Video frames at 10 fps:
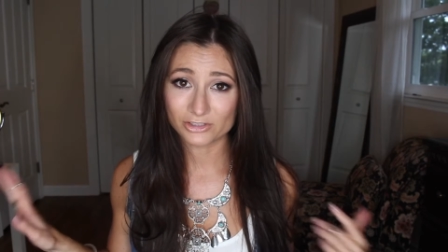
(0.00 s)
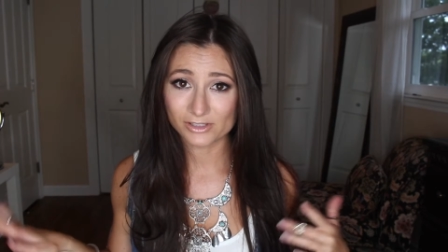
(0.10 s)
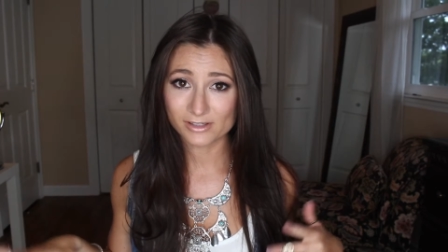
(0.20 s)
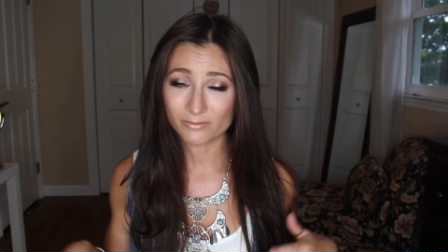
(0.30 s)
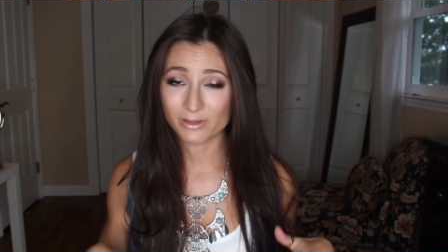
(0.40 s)

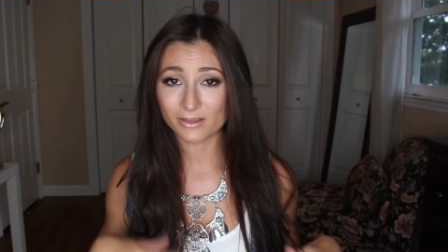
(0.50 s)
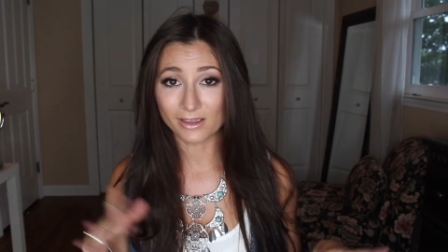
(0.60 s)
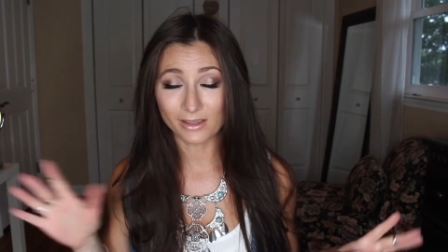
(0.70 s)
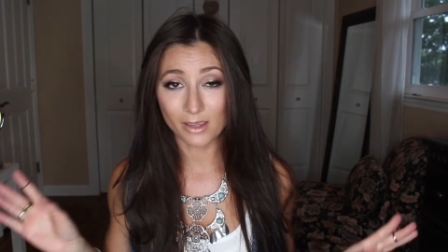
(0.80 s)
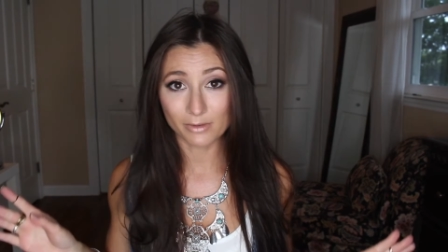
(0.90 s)
just have been
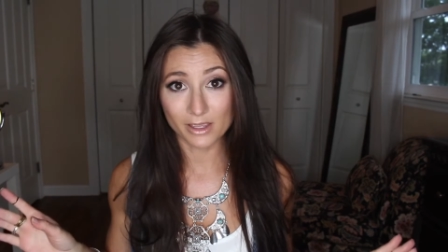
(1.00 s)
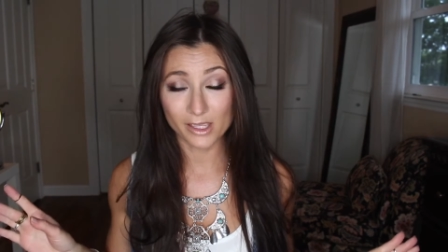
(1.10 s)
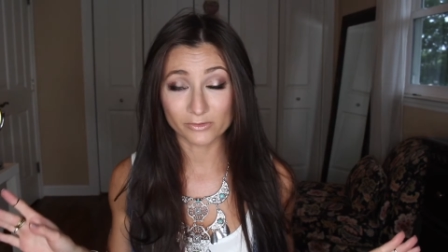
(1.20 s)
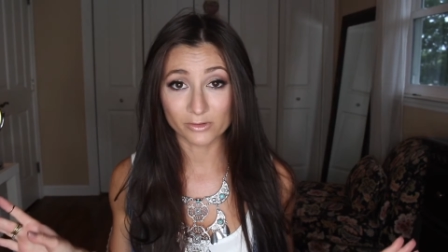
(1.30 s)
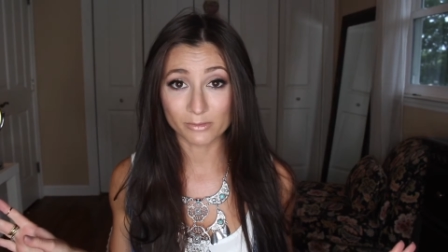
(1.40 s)
like M
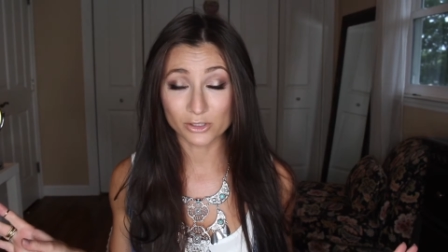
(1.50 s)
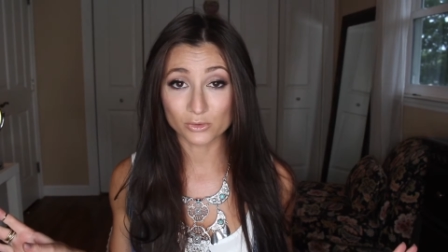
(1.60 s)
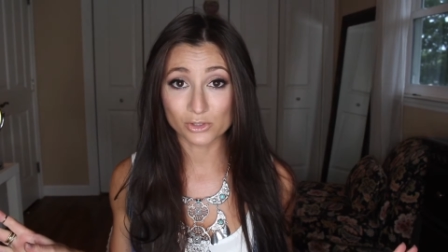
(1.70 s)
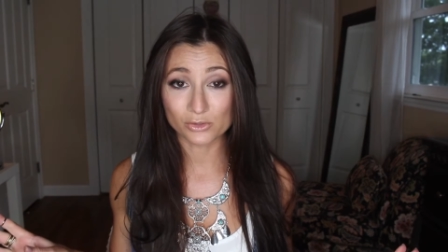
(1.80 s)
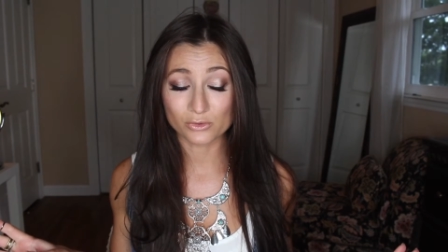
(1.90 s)
I A for my
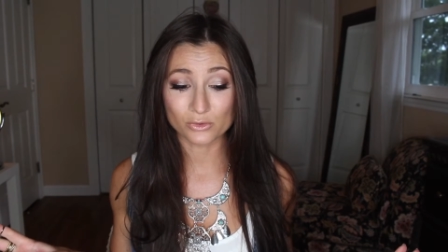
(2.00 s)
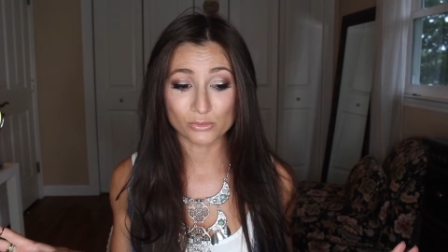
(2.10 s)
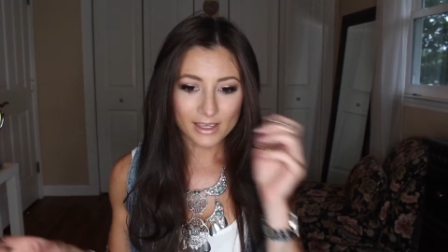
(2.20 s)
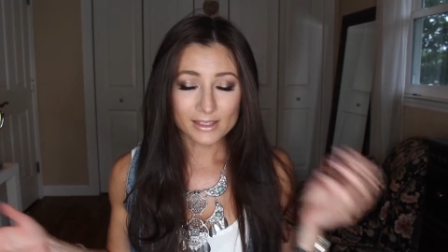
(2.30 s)
YouTube,